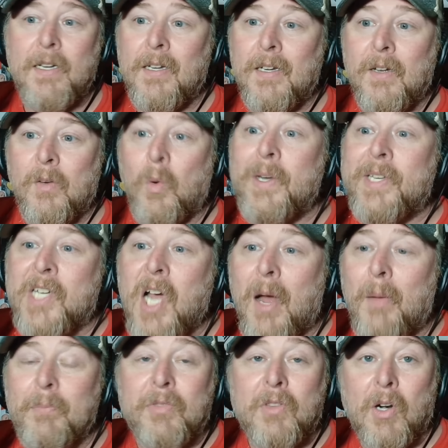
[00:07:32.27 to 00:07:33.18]
would
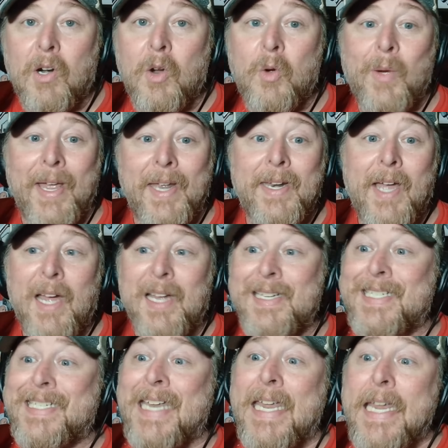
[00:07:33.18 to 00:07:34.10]
come through and uh,
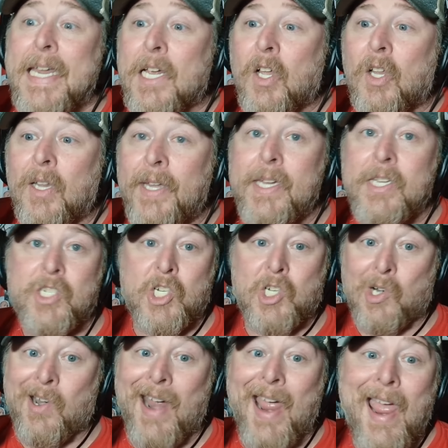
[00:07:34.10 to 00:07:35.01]
decleat
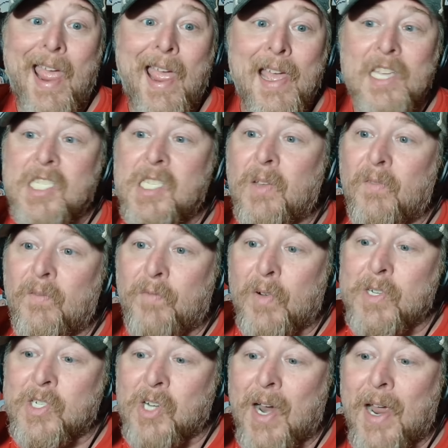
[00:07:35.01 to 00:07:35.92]
your ass
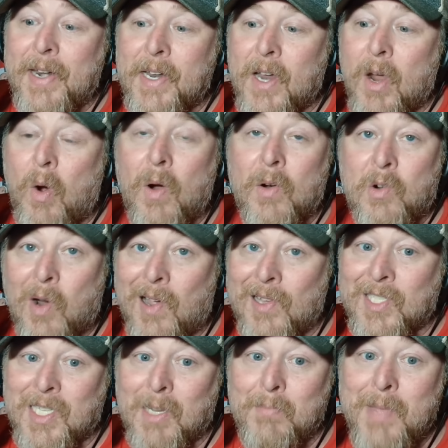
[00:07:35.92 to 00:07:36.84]
for trying to go
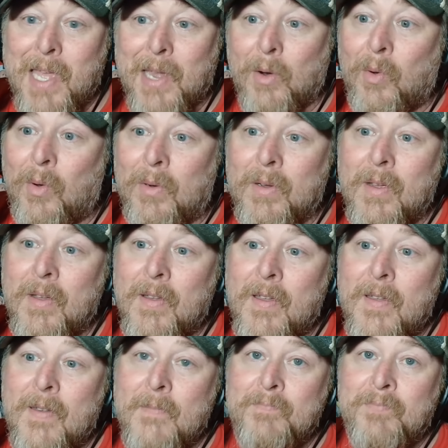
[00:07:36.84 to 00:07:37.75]
across the middle
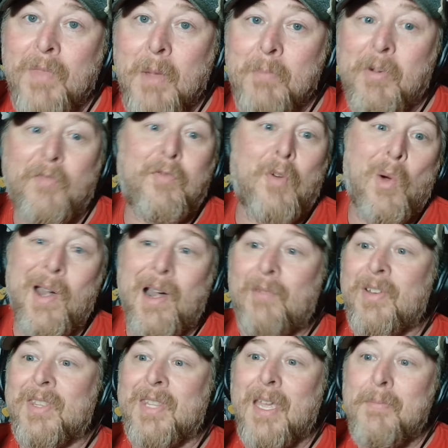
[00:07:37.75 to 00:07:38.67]
before
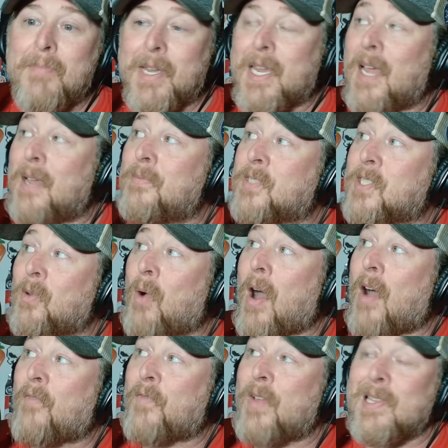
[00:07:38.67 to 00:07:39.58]
everything became so
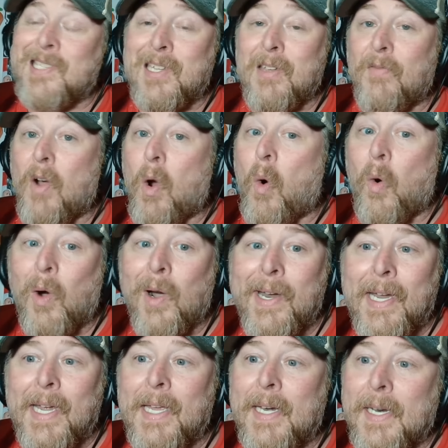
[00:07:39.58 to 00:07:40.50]
offensive
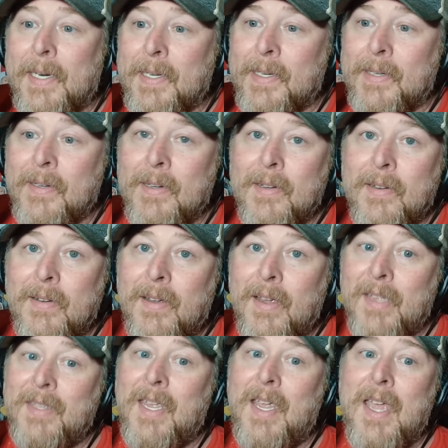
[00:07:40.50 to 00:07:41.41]
oriented
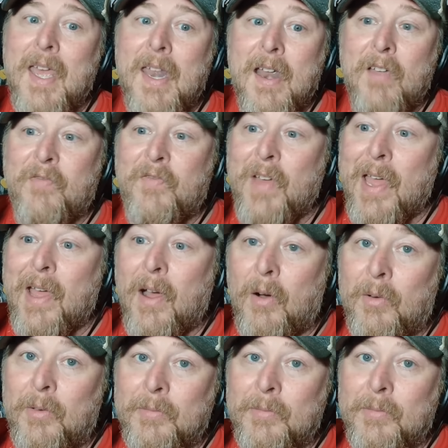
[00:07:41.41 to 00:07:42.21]
in the NFL.